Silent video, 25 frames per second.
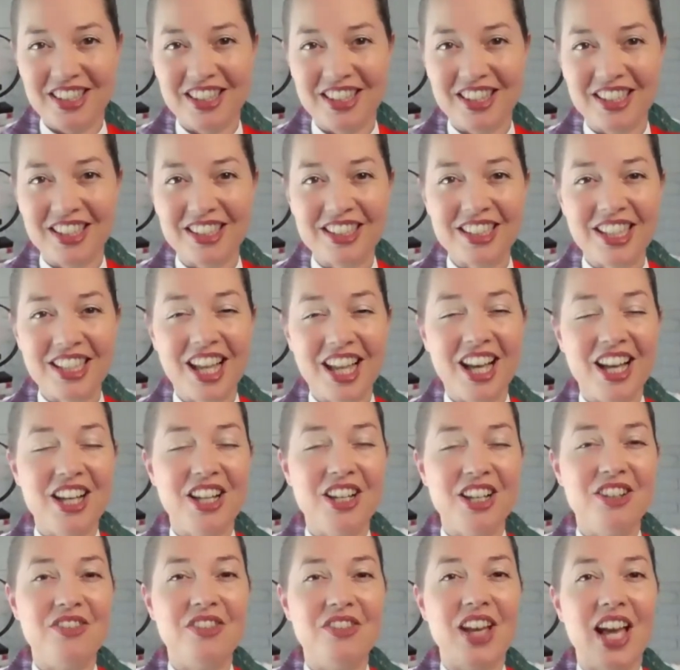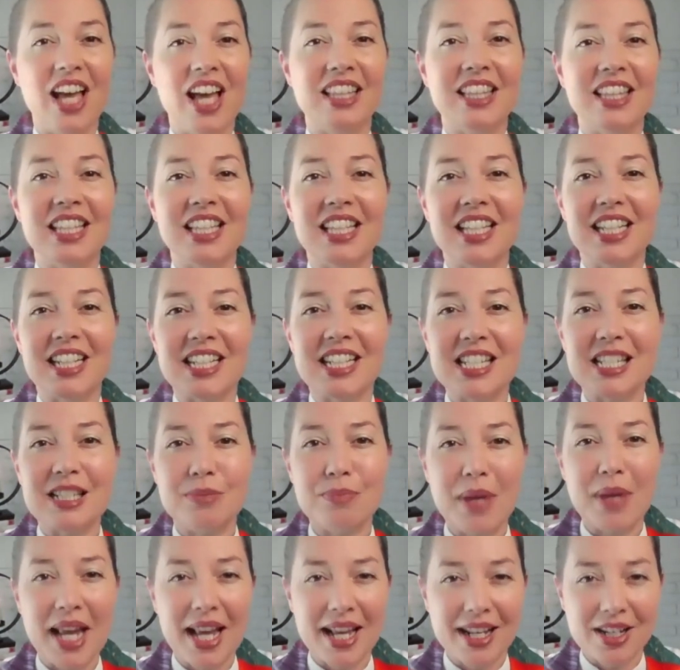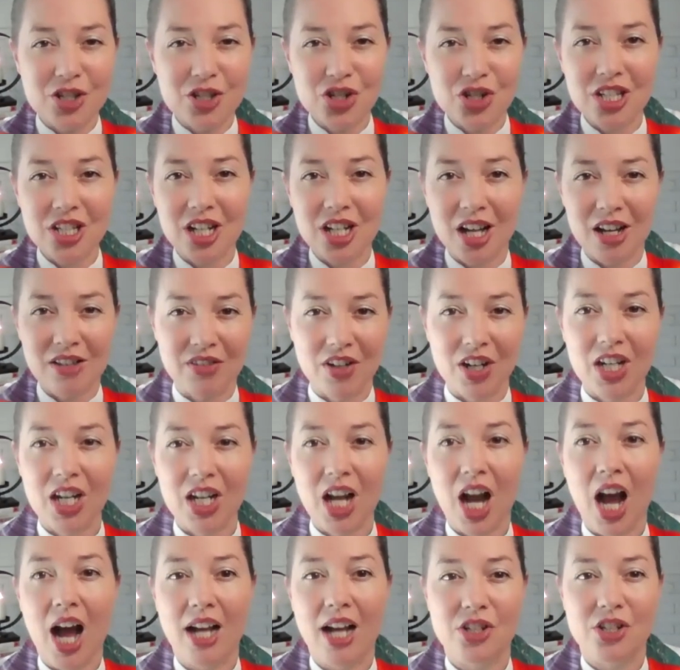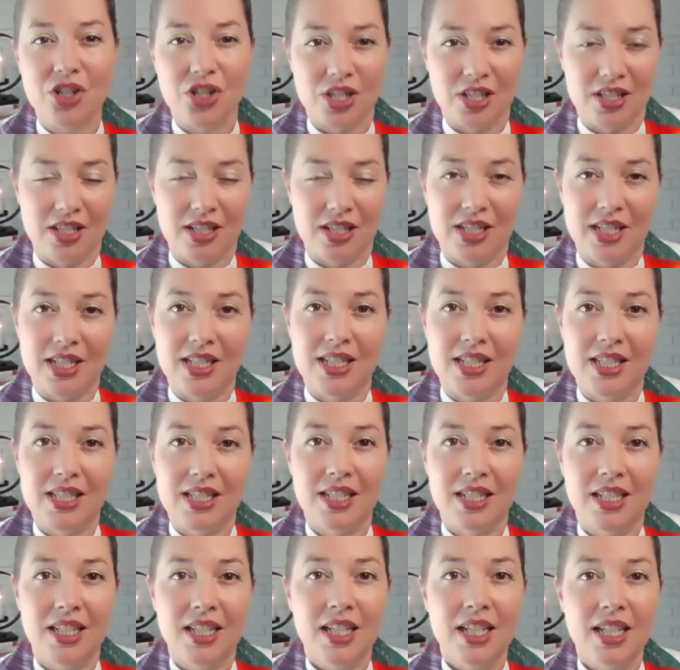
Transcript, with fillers: the love at the expansion of our consciousness,